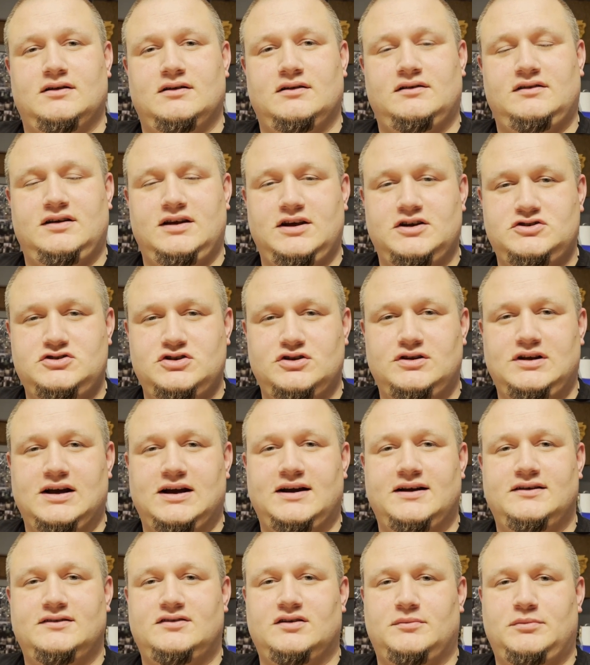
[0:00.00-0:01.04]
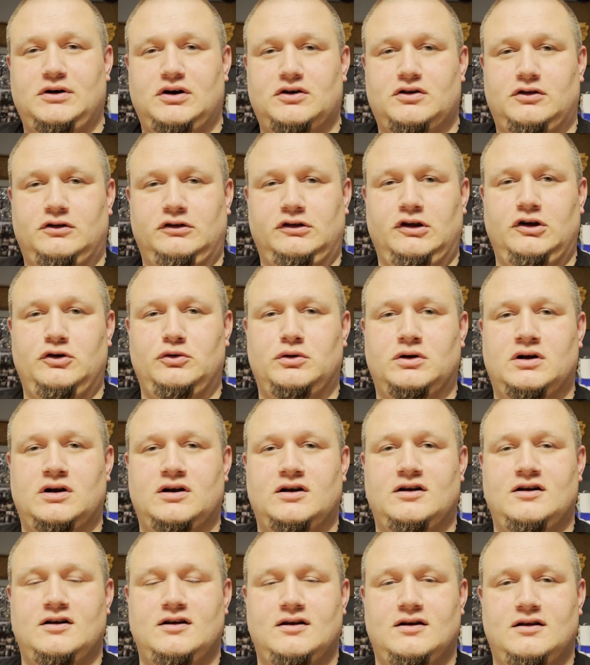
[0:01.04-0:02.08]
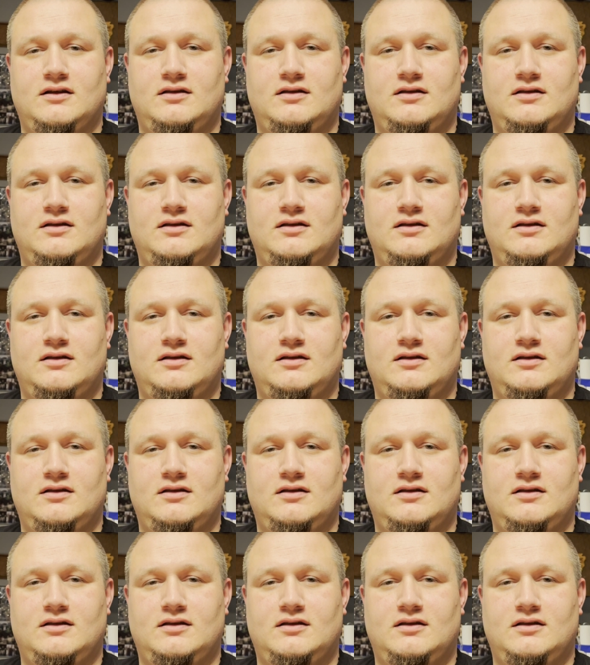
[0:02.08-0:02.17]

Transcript: teach you guys about a lure